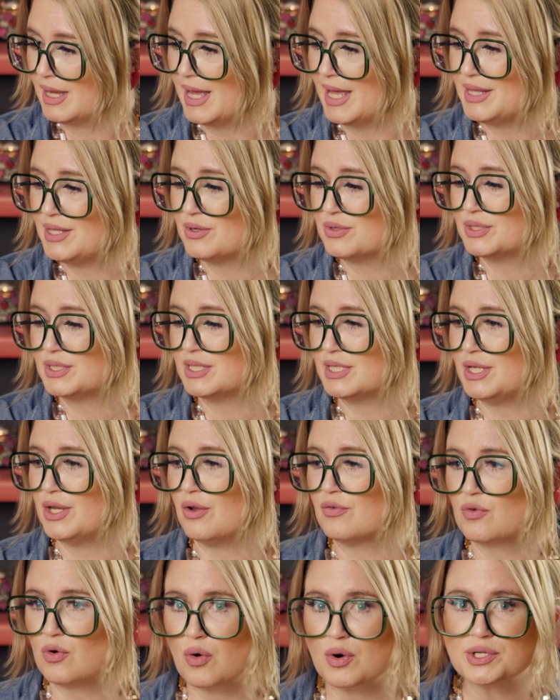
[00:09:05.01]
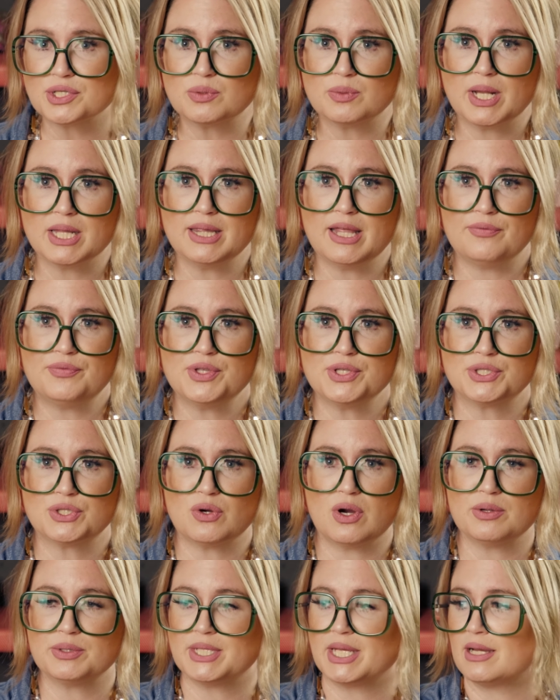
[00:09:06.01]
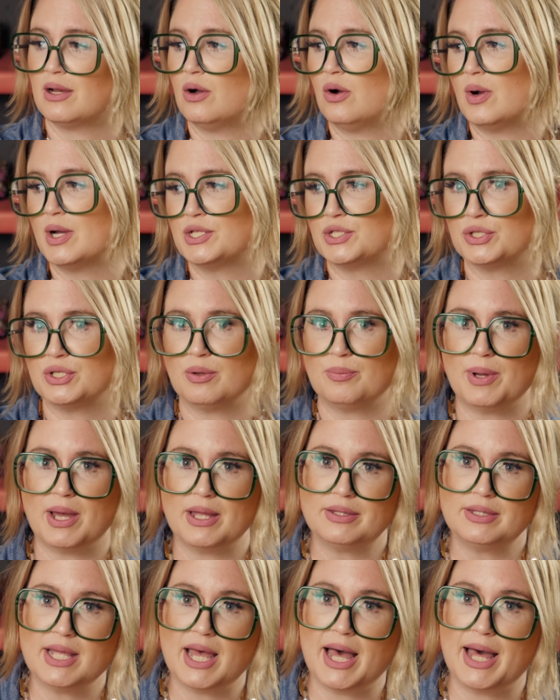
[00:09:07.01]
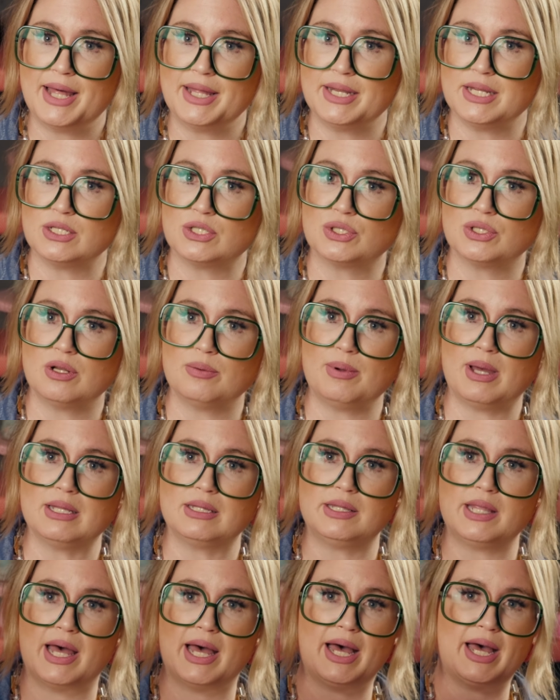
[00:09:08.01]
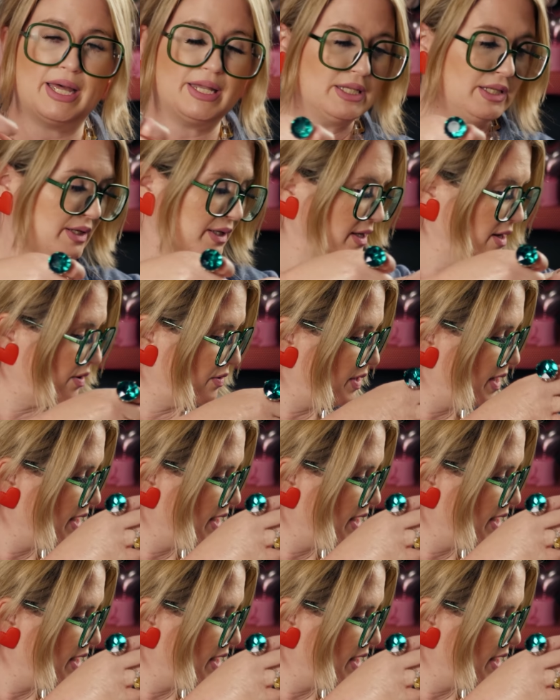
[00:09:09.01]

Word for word: And there's, you know, of course, when I left the store, I was like, oh, I should have bought that. I should have bought that, you know.